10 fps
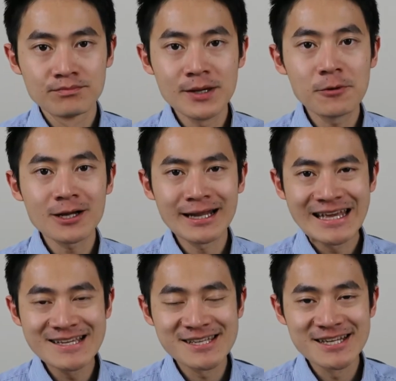People can
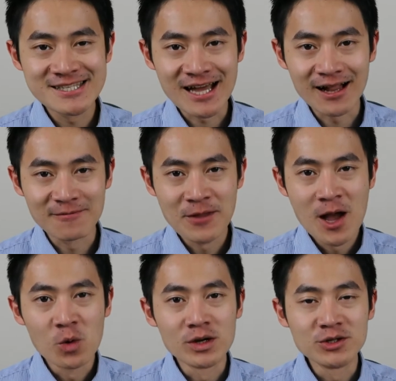easily tell
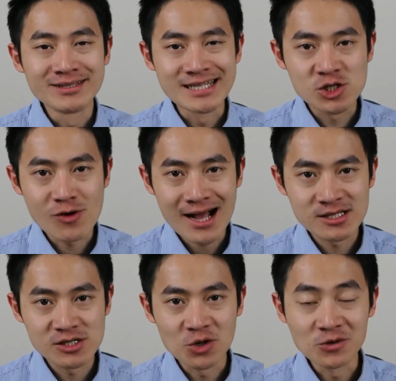when you're
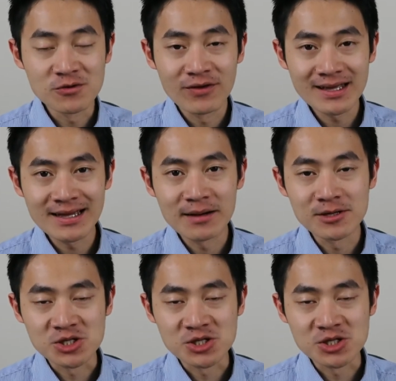distracted or thinking about